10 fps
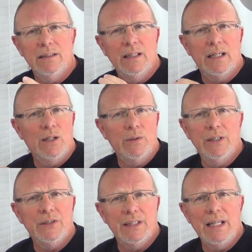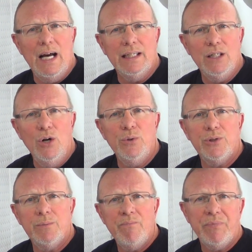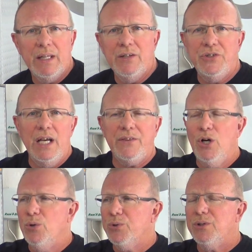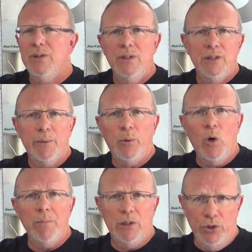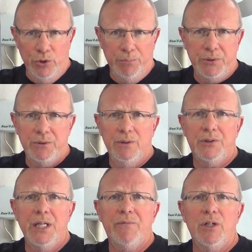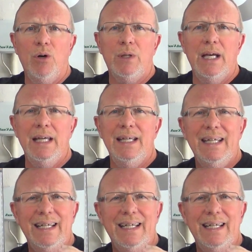Not only does it diagnose and check those deployment loops and see if they're okay,